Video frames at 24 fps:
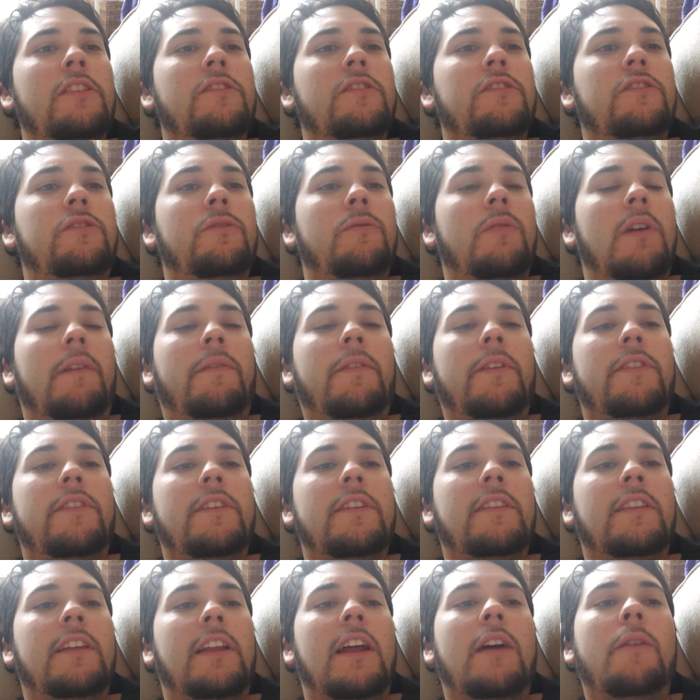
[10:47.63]
to do
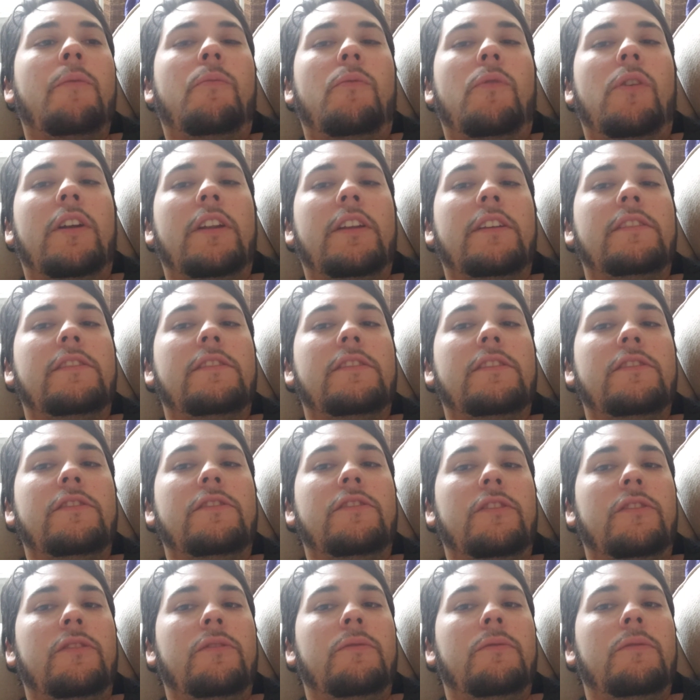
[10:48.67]
everything that I wanted to
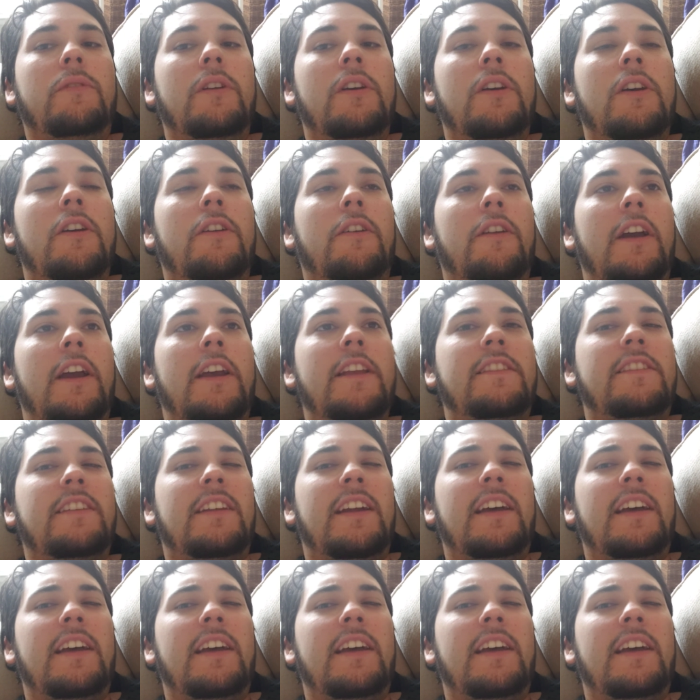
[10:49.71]
do, right?